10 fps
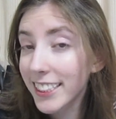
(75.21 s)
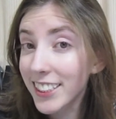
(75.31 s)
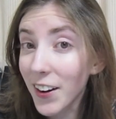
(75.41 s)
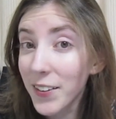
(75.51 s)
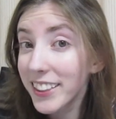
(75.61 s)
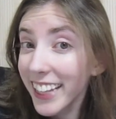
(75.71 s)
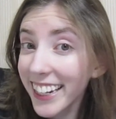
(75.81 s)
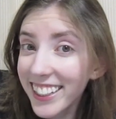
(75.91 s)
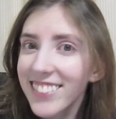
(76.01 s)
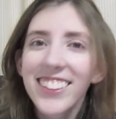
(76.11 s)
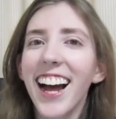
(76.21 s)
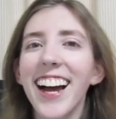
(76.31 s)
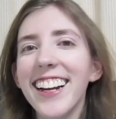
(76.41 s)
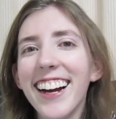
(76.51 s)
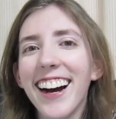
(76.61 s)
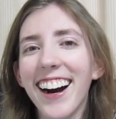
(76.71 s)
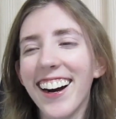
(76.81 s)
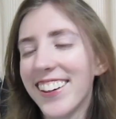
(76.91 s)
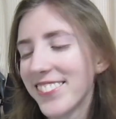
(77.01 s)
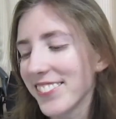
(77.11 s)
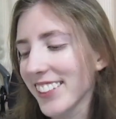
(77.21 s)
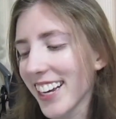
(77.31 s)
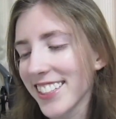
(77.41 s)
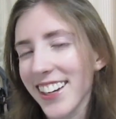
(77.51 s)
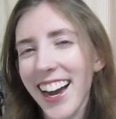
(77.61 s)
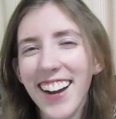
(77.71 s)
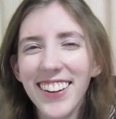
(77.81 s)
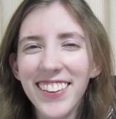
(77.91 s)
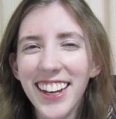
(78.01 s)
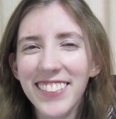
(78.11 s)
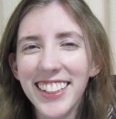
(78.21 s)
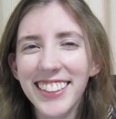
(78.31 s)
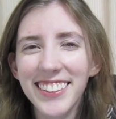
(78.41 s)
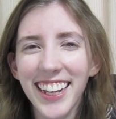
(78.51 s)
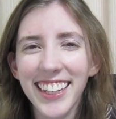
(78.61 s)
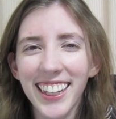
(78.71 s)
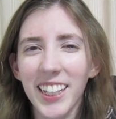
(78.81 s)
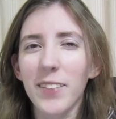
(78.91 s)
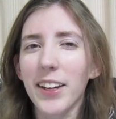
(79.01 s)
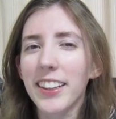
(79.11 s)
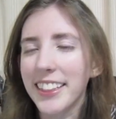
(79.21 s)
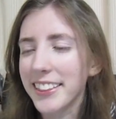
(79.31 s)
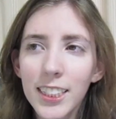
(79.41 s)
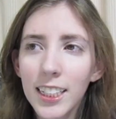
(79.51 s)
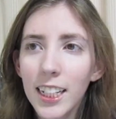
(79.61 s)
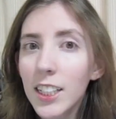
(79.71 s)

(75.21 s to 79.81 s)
So thank you for that. So I really do like thinking about these.